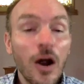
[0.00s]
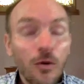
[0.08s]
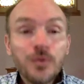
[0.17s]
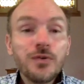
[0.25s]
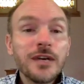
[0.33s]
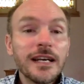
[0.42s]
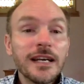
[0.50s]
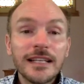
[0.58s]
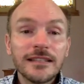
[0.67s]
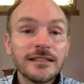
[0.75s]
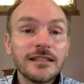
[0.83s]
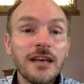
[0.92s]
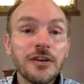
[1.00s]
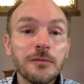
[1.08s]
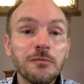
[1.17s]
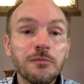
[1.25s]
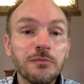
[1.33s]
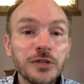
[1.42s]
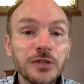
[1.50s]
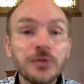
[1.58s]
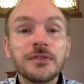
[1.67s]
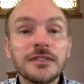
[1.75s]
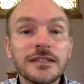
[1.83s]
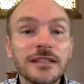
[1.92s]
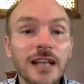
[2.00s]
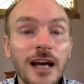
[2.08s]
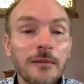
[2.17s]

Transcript: rooted in Southern blues,